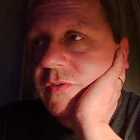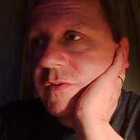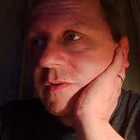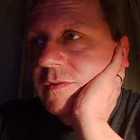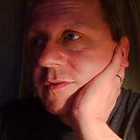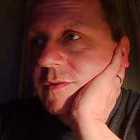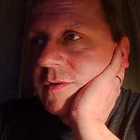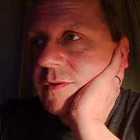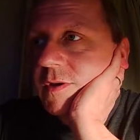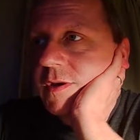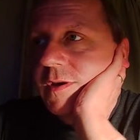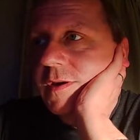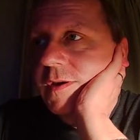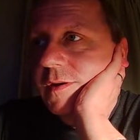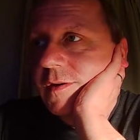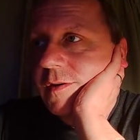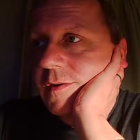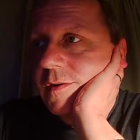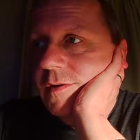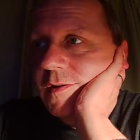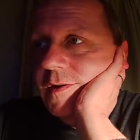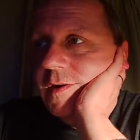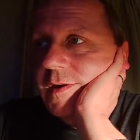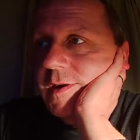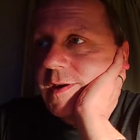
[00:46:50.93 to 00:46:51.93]
and
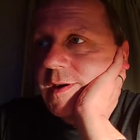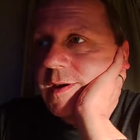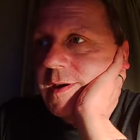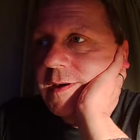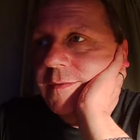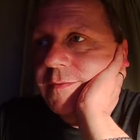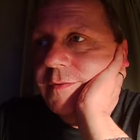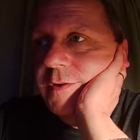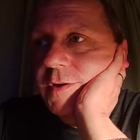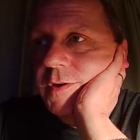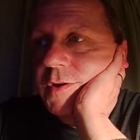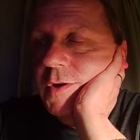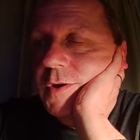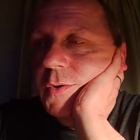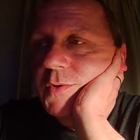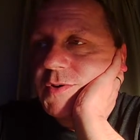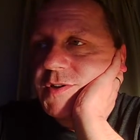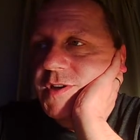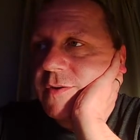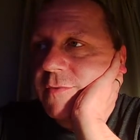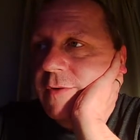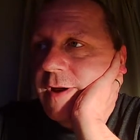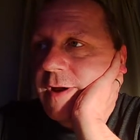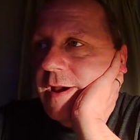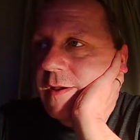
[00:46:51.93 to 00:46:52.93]
having a
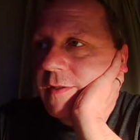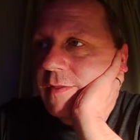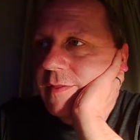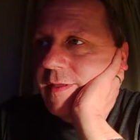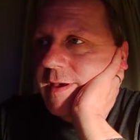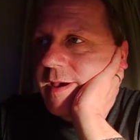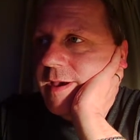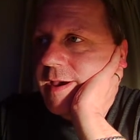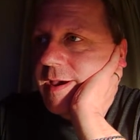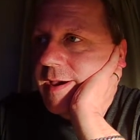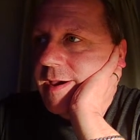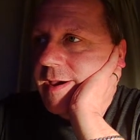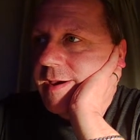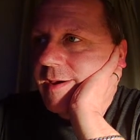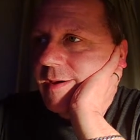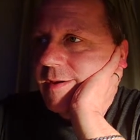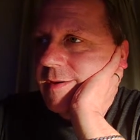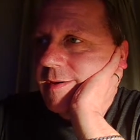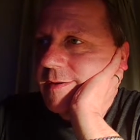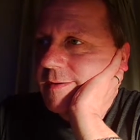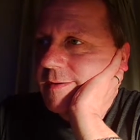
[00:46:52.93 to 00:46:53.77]
nosy around there.